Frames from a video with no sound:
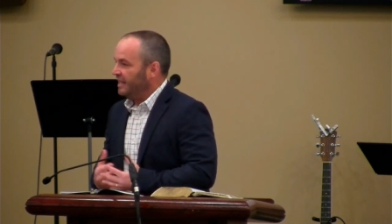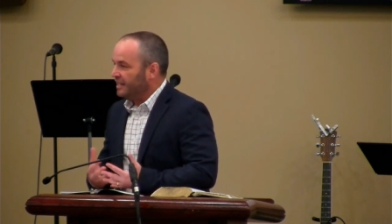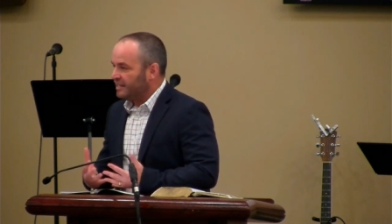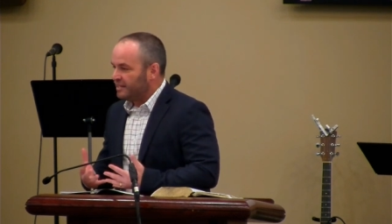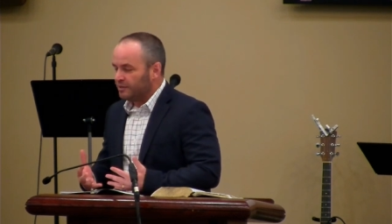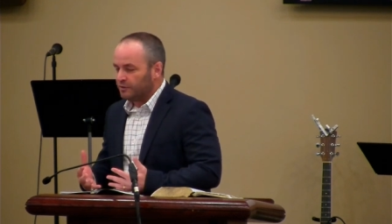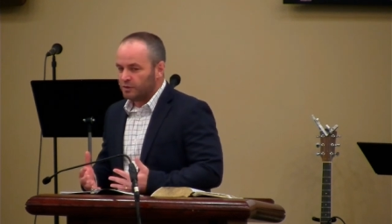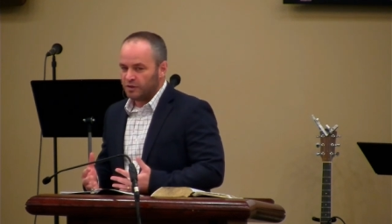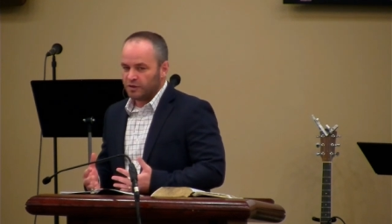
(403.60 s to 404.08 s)

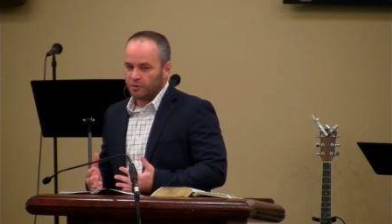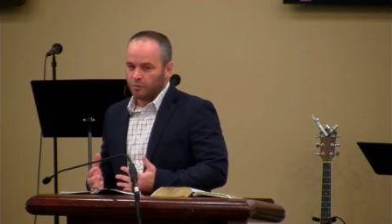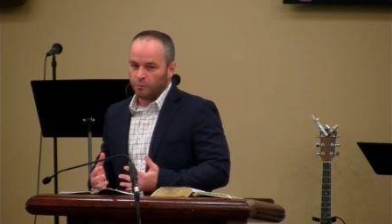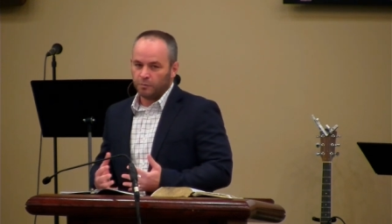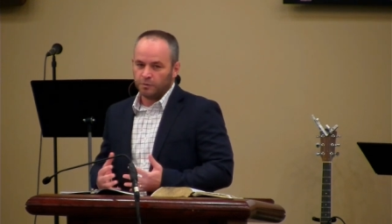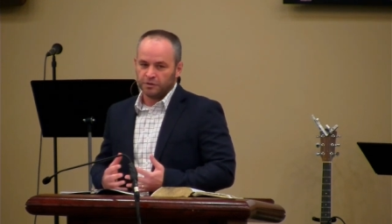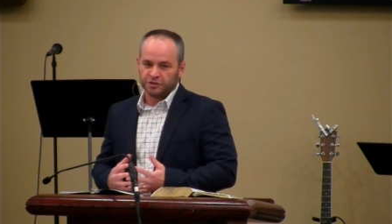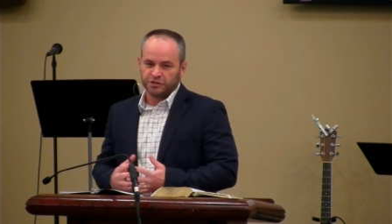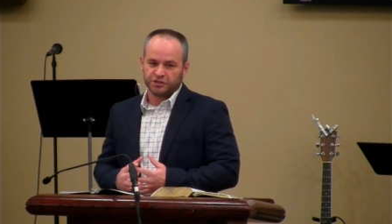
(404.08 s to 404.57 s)

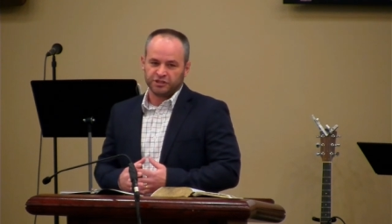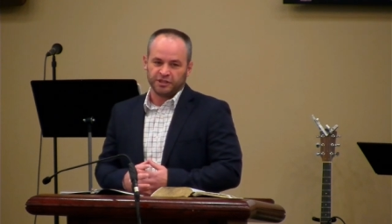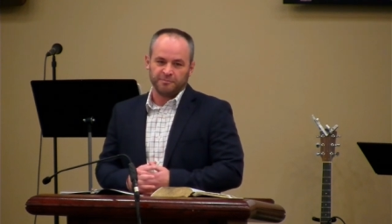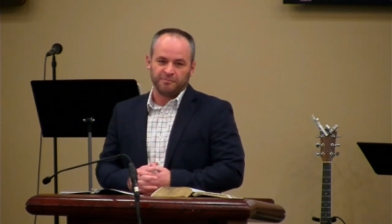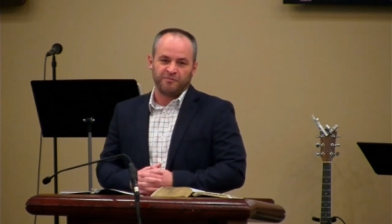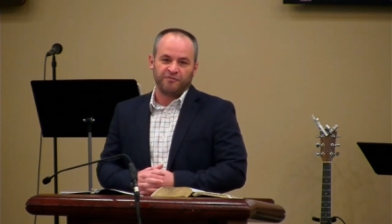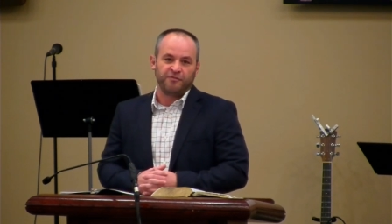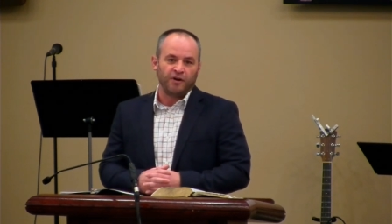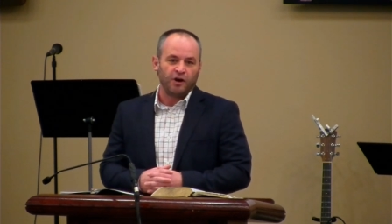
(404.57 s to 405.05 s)
pagan
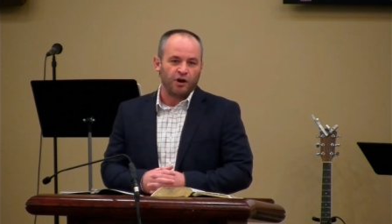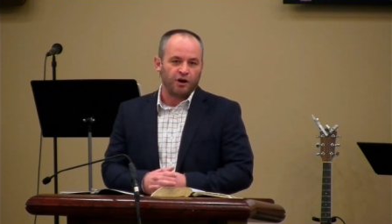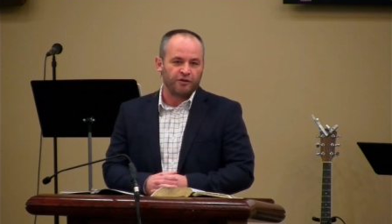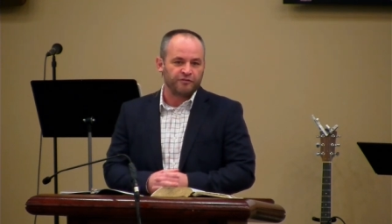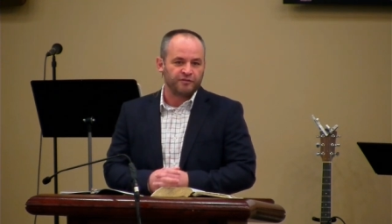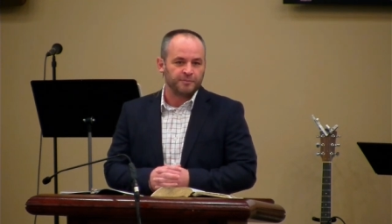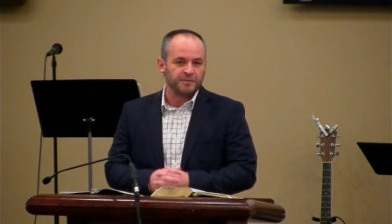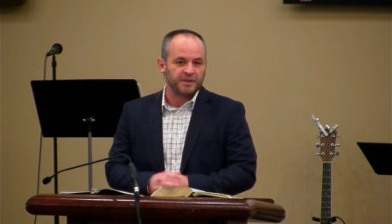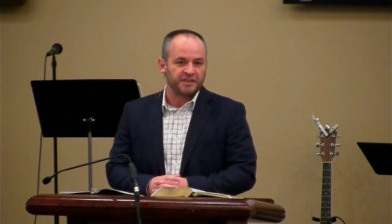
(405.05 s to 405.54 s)
worship,
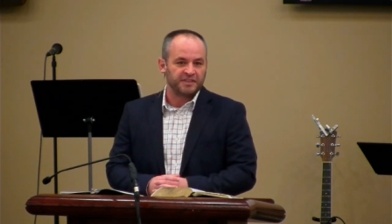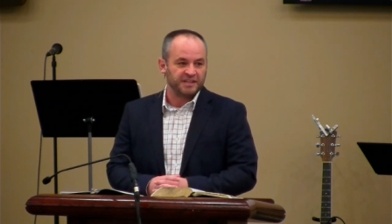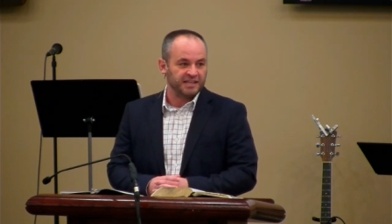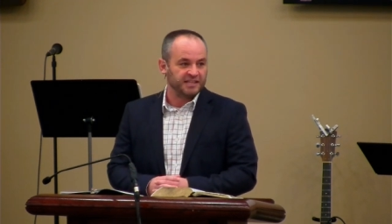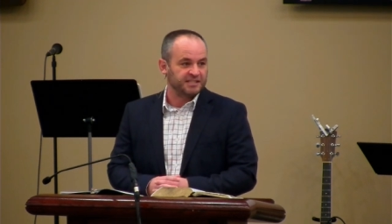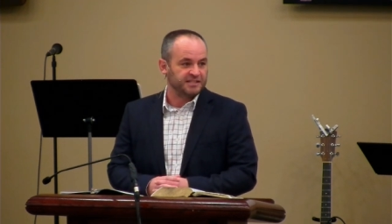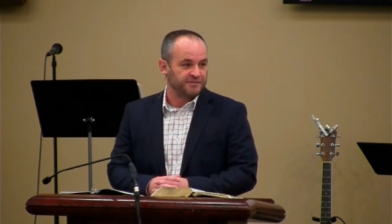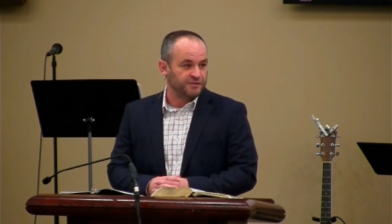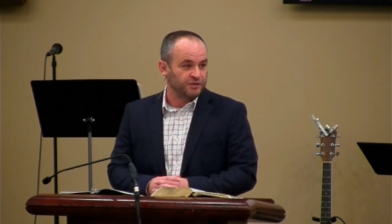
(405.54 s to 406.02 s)
far from
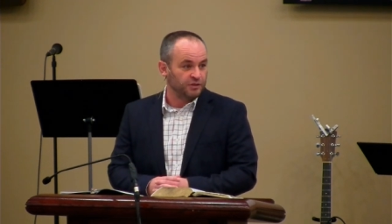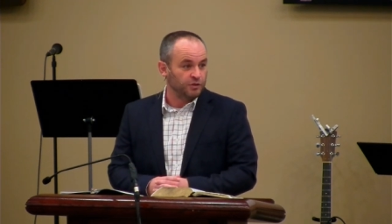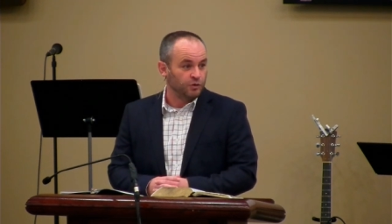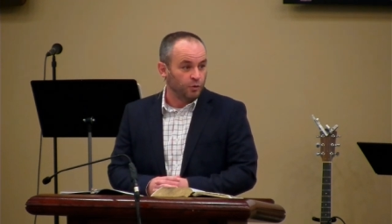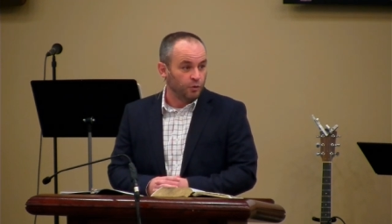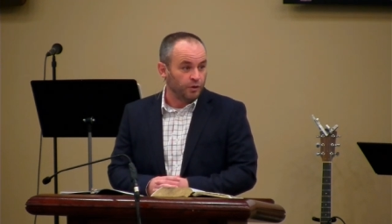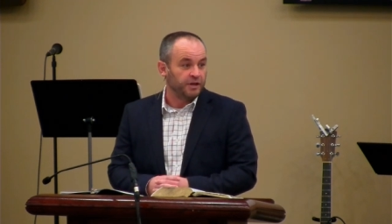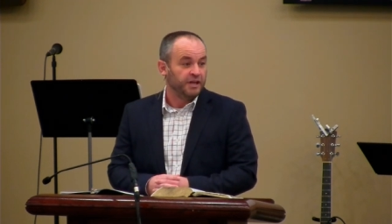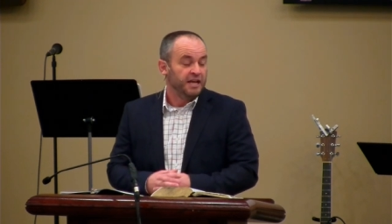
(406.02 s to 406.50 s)
the things of
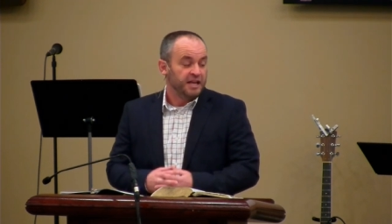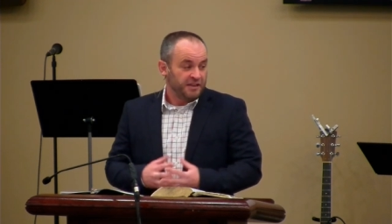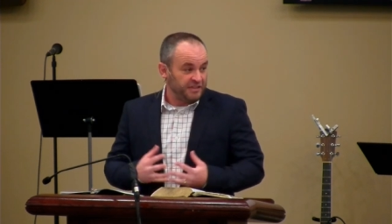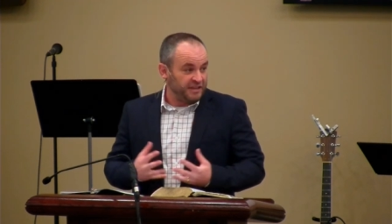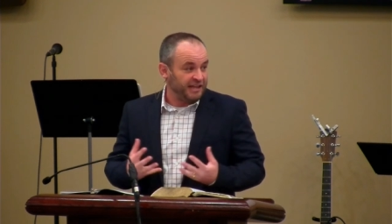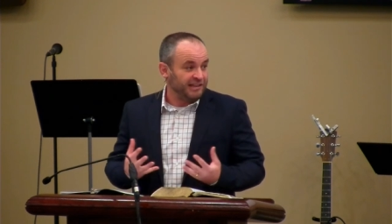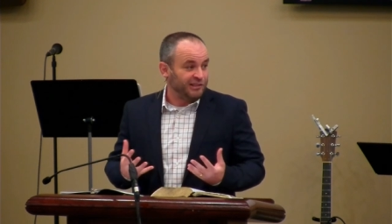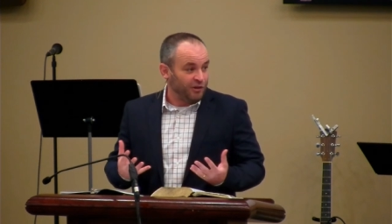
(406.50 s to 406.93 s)
the Lord.